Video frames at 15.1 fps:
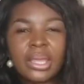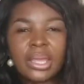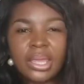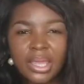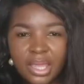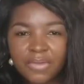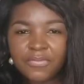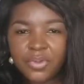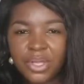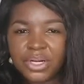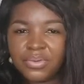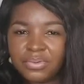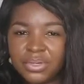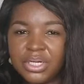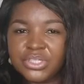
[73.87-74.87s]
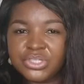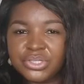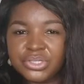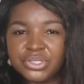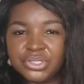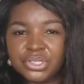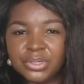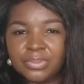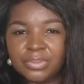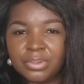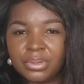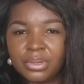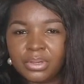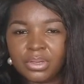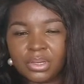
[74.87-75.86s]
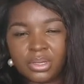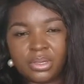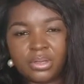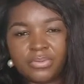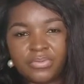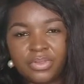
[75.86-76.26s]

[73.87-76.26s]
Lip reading: If you're in a relationship for